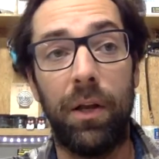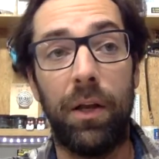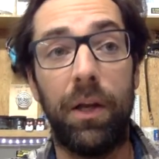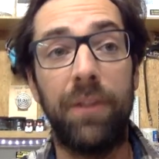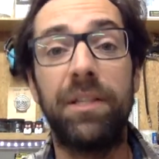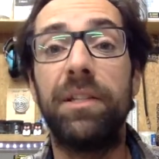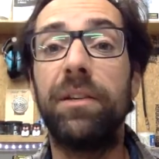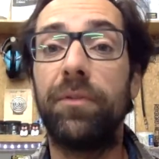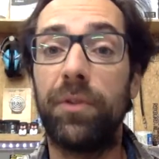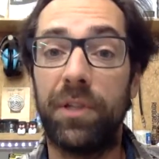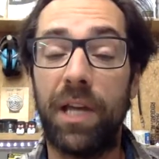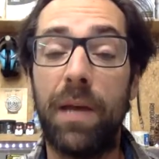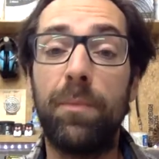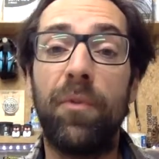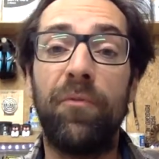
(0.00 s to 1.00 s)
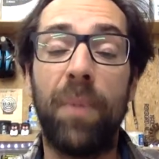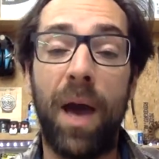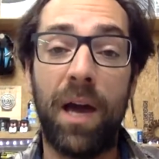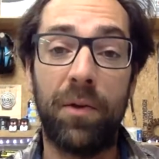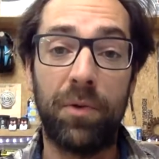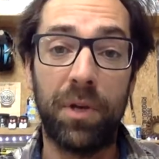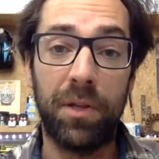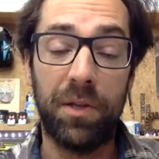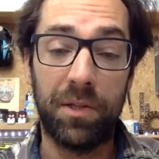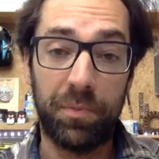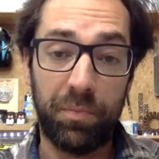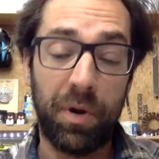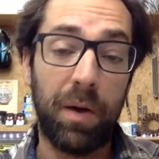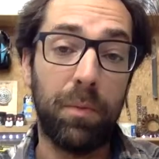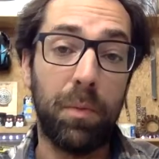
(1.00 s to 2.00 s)
It's a different type of battery that's
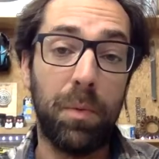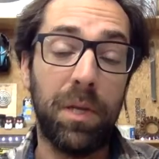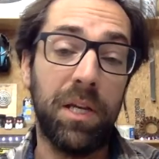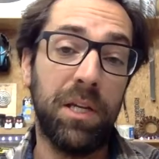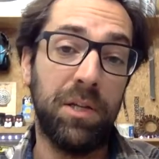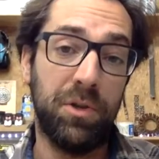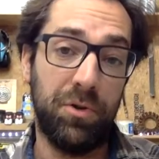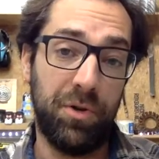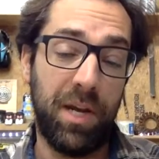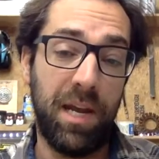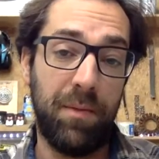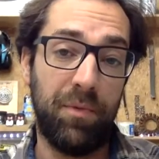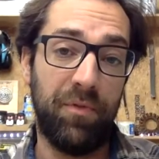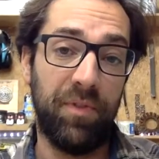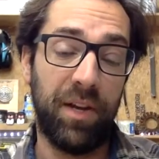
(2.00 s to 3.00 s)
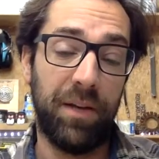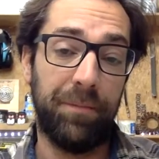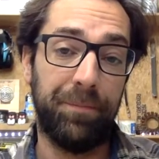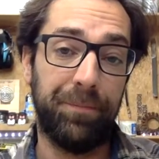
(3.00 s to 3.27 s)
probably in your camper van.